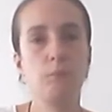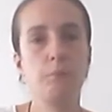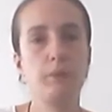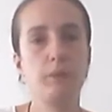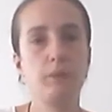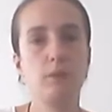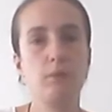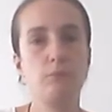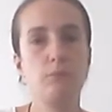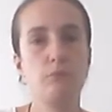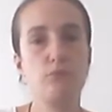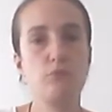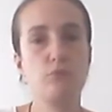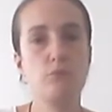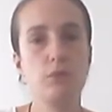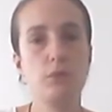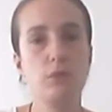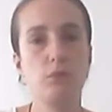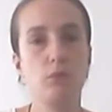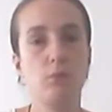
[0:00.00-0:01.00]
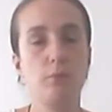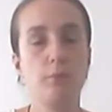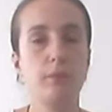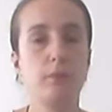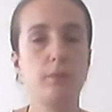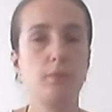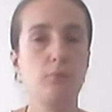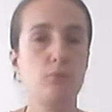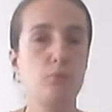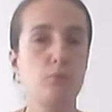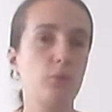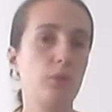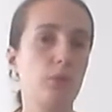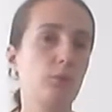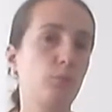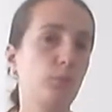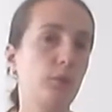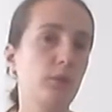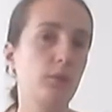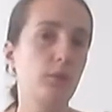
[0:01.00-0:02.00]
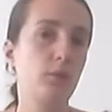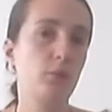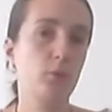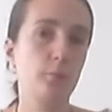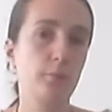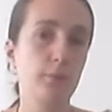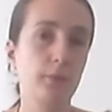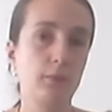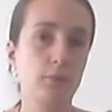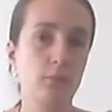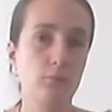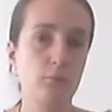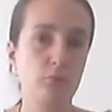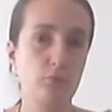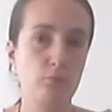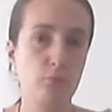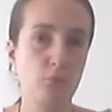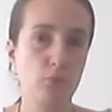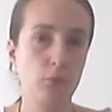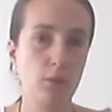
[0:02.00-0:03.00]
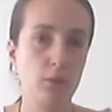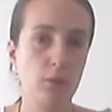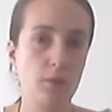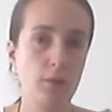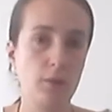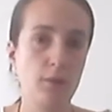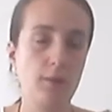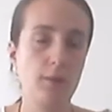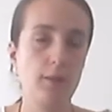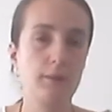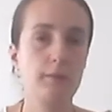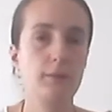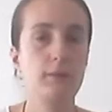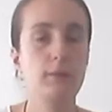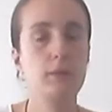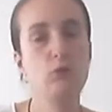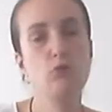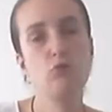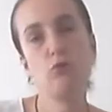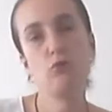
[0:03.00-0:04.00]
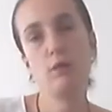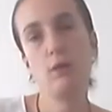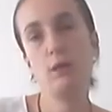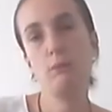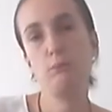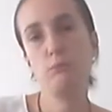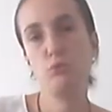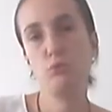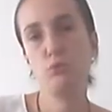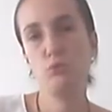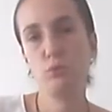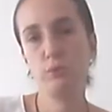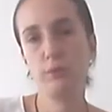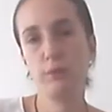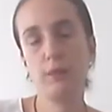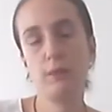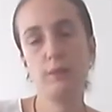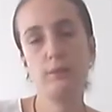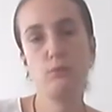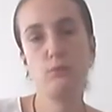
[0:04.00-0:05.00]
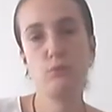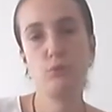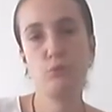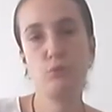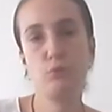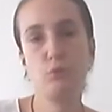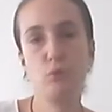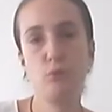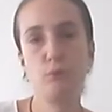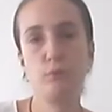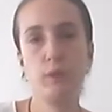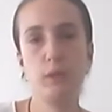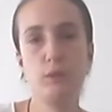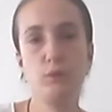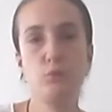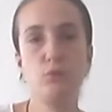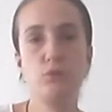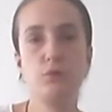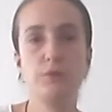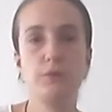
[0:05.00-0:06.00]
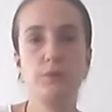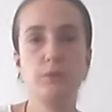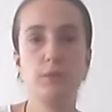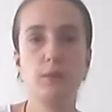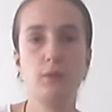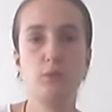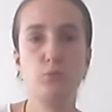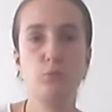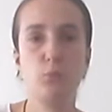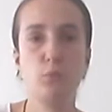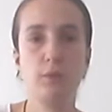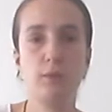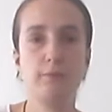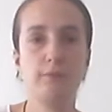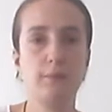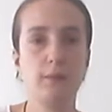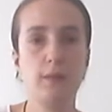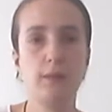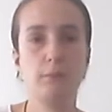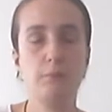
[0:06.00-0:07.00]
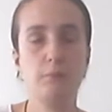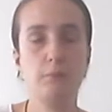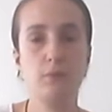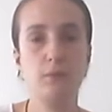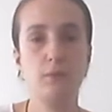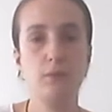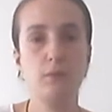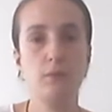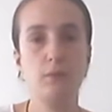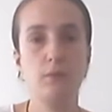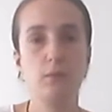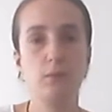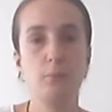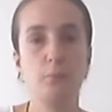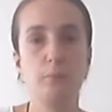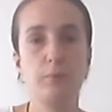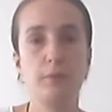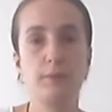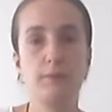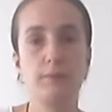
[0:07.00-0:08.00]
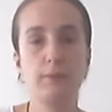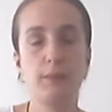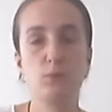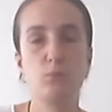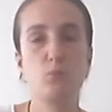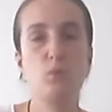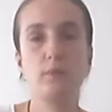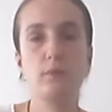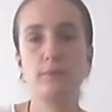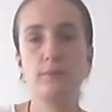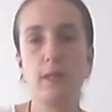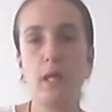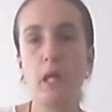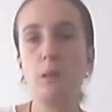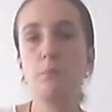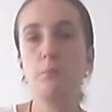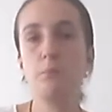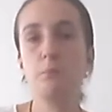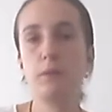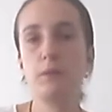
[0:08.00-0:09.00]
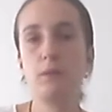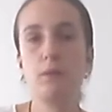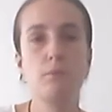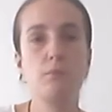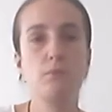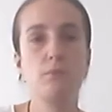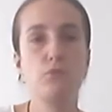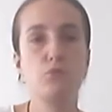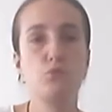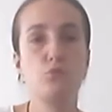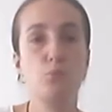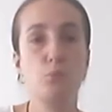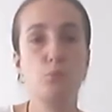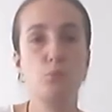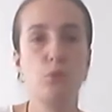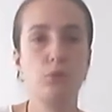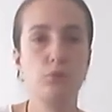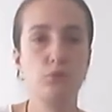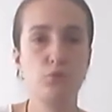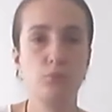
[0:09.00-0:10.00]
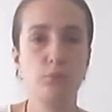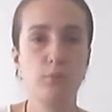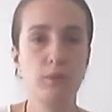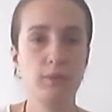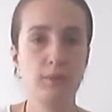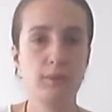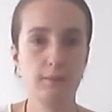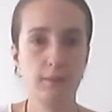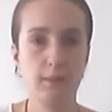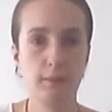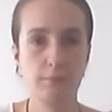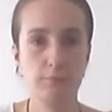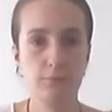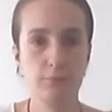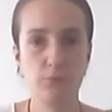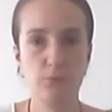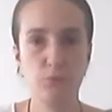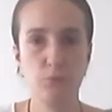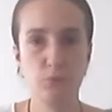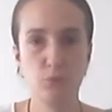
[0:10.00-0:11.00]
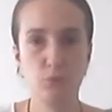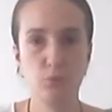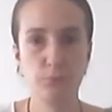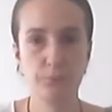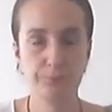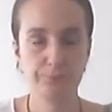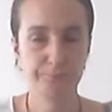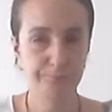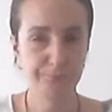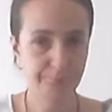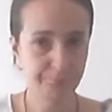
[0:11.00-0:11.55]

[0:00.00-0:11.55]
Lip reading: becomes 3 or becomes 1 week or becomes more. And each time you do that or you go there, you see it as one time. But that one time becomes one too many times, you know?